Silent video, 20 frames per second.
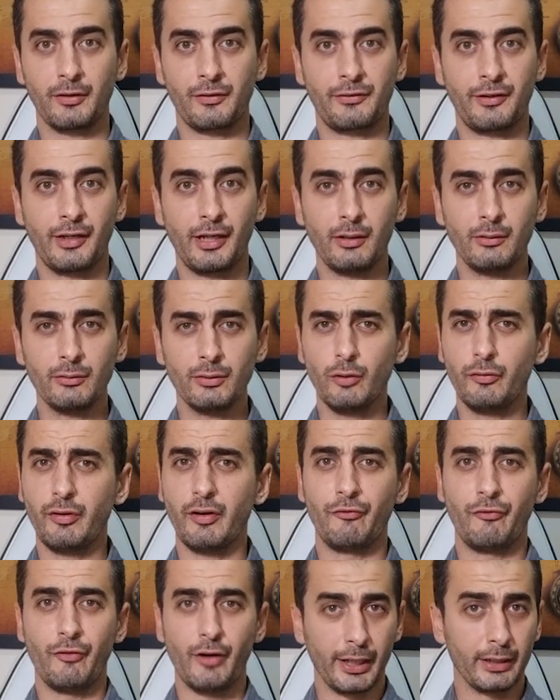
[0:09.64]
the sound of
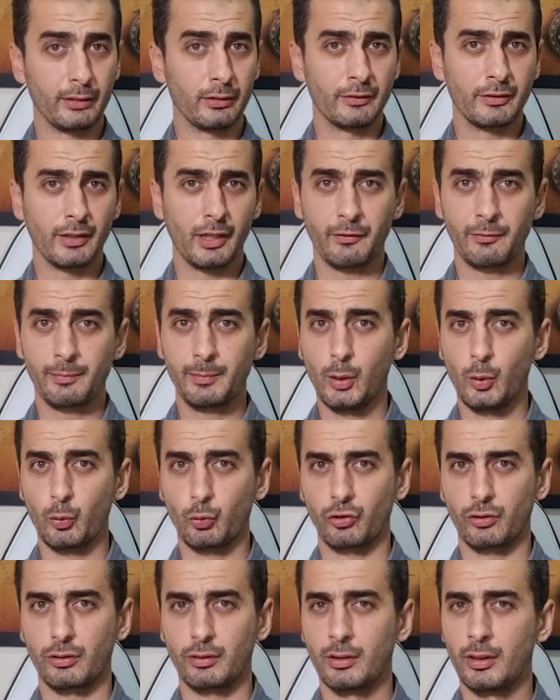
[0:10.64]
a violent
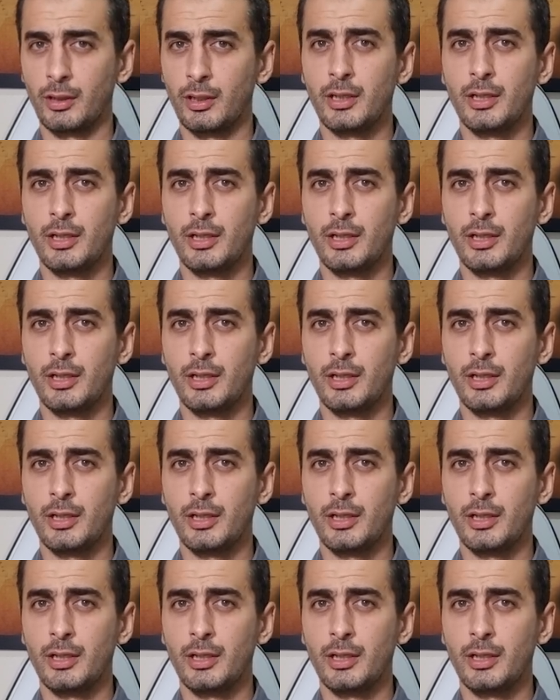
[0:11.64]
explosion.